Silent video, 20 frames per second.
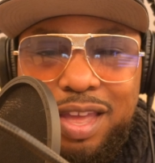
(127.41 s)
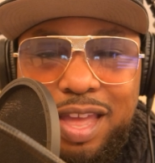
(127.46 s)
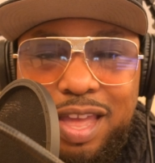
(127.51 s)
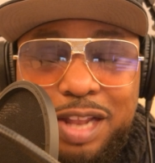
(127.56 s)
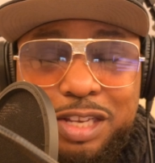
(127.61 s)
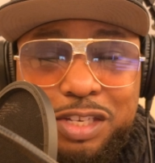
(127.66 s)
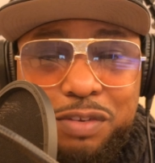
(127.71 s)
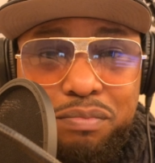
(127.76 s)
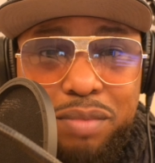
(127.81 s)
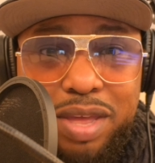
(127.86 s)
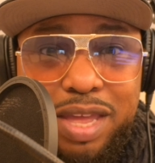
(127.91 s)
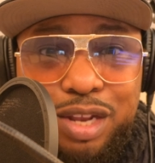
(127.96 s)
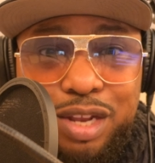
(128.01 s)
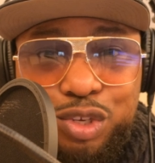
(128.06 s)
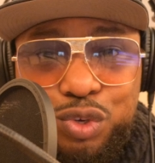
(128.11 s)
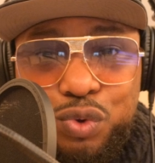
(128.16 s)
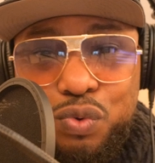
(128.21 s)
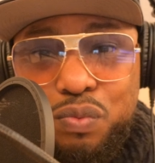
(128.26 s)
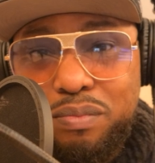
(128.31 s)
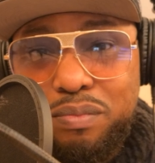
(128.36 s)
it's made
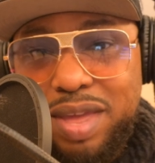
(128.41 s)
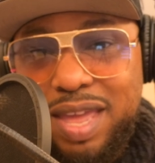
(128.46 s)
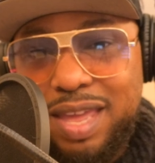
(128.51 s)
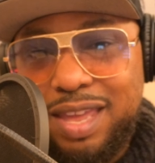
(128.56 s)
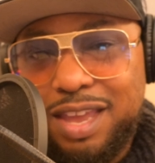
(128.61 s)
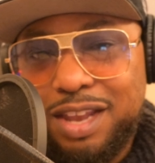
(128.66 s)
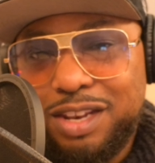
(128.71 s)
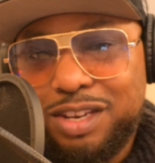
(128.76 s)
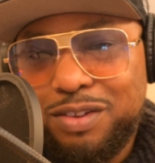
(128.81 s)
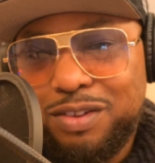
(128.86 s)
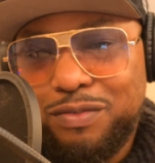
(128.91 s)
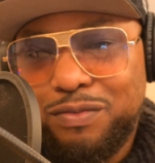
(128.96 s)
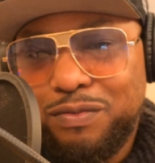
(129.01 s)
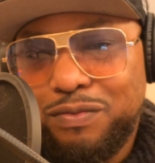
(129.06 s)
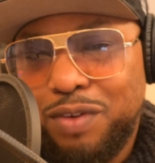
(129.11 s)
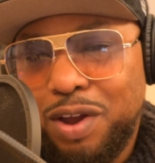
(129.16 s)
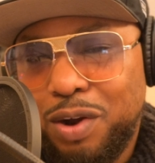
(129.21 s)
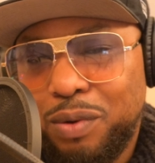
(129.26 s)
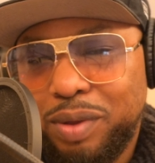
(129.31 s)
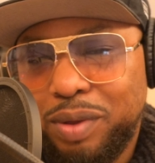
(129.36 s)
to make it
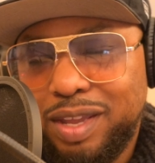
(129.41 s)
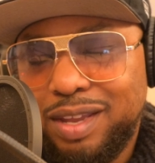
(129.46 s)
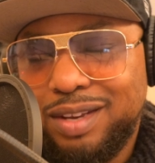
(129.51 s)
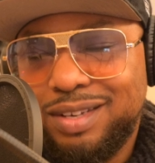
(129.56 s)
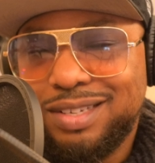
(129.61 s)
very